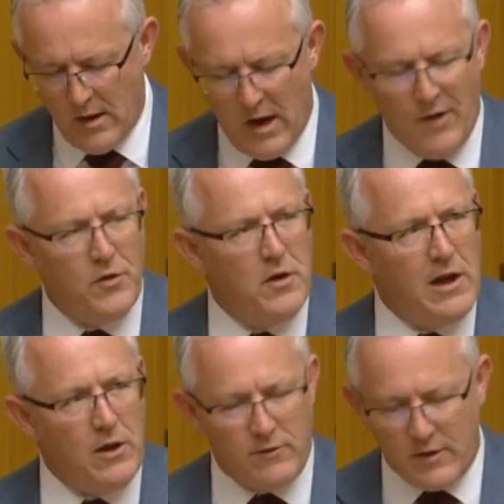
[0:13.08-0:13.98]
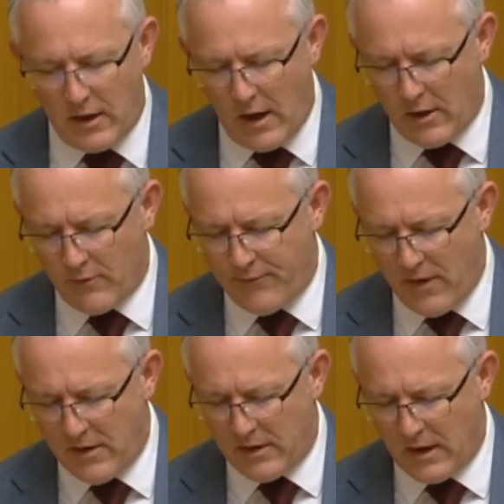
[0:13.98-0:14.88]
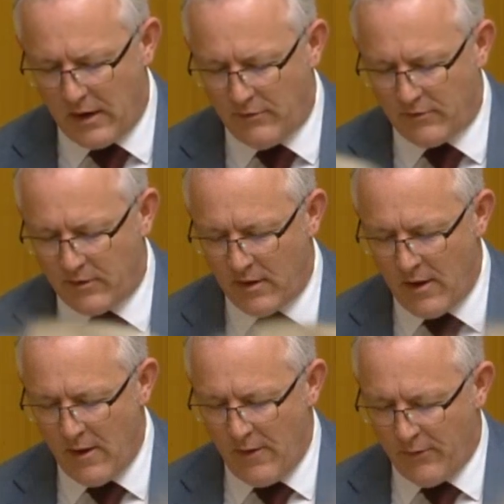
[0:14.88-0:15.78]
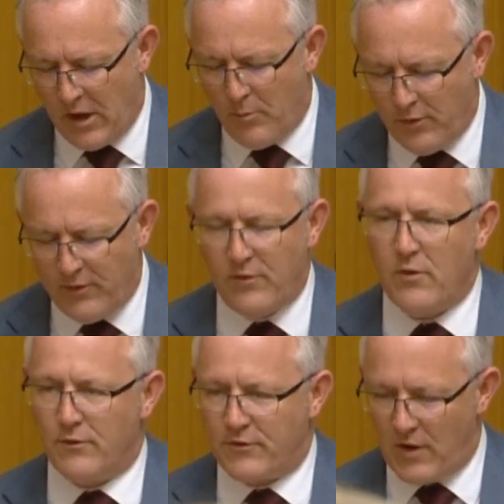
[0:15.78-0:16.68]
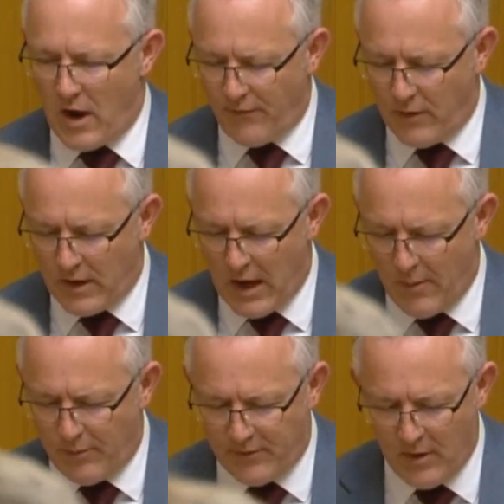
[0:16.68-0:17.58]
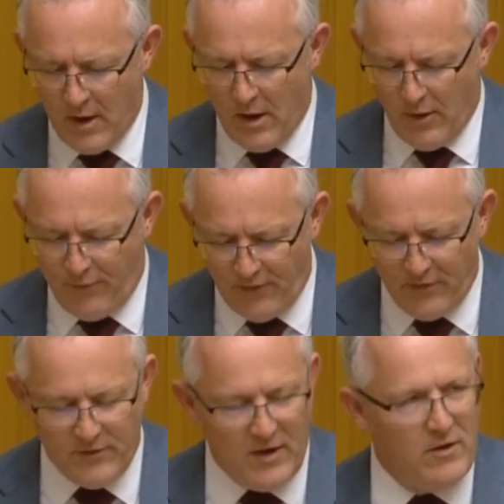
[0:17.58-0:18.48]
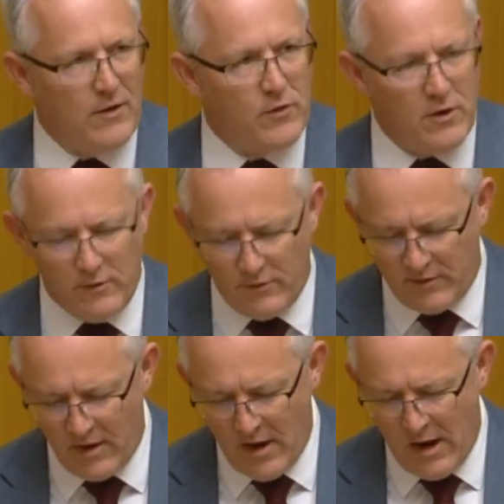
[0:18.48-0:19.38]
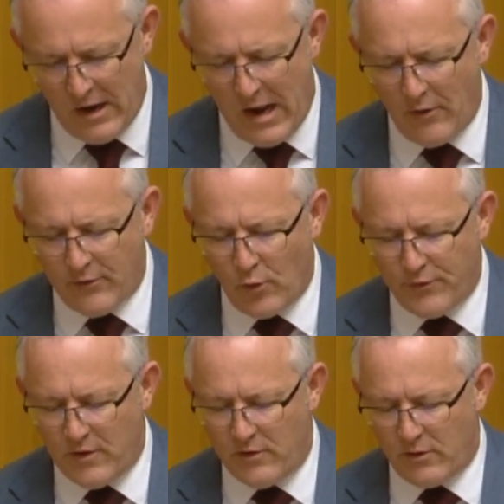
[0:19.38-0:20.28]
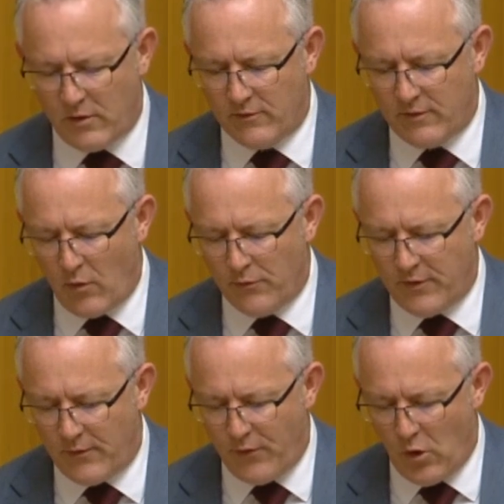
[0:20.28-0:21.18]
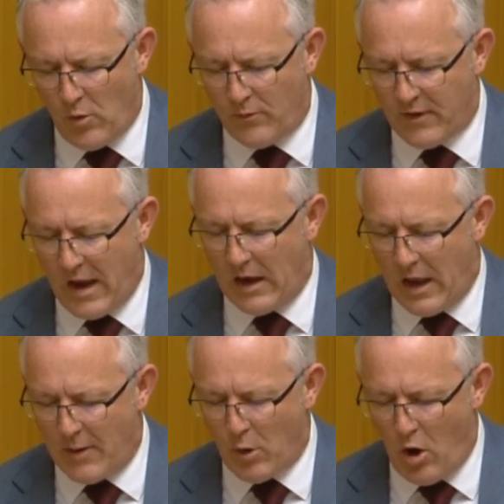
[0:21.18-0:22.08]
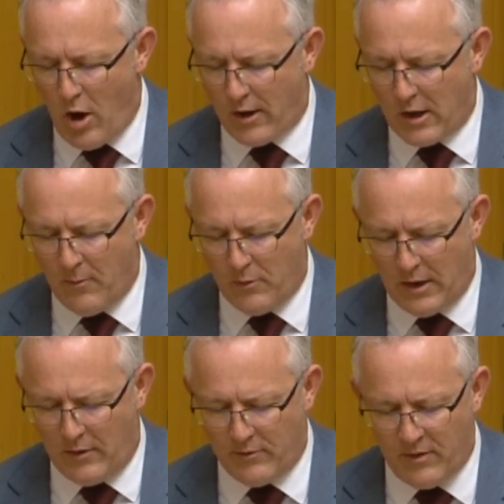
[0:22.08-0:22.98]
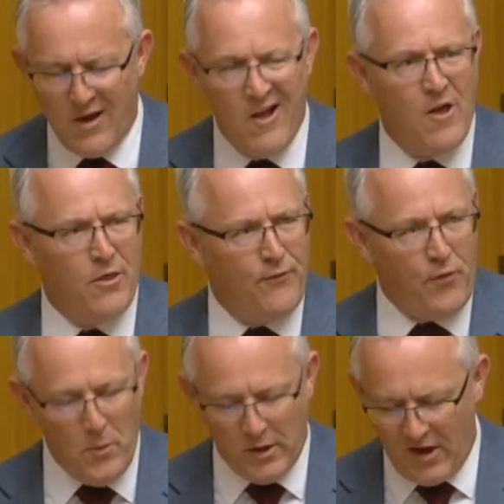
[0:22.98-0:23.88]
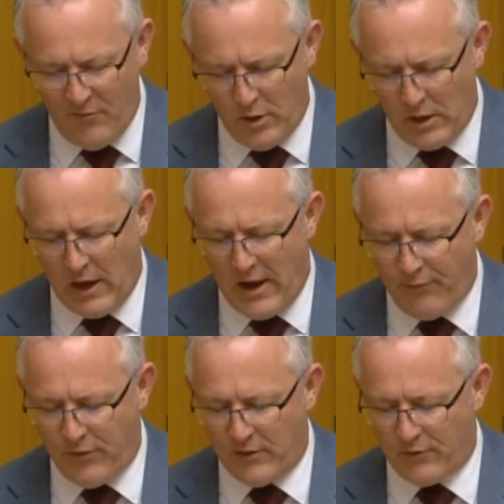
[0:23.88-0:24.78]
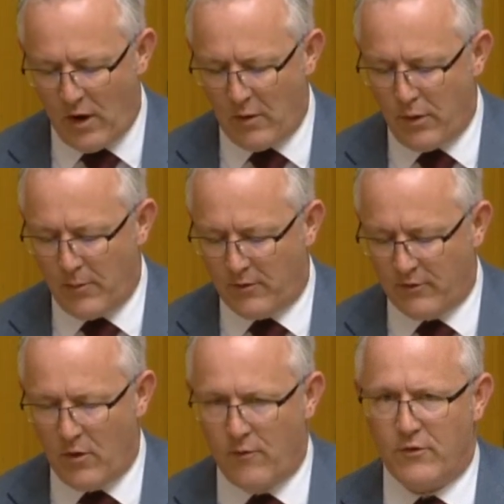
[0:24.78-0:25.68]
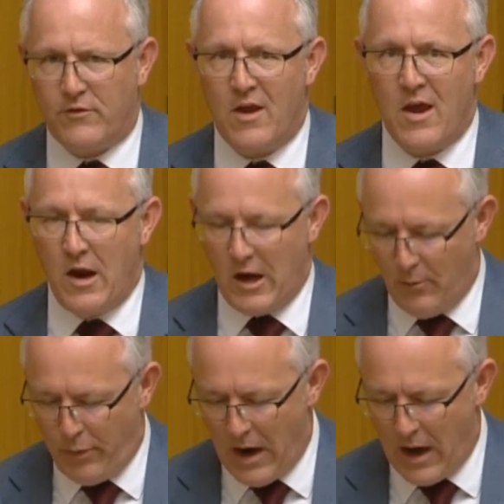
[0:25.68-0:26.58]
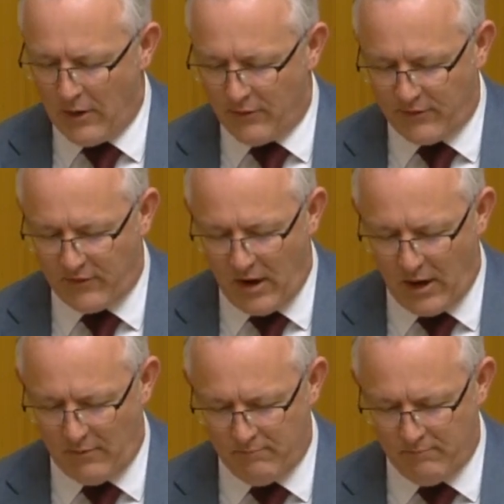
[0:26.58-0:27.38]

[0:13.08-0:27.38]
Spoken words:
After nearly a decade of funding cuts, the imposition of staffing caps, efficiency dividends and outsourcing to consultancy firms and labour hire companies, the former government left the Australian Public Service in a parlous state.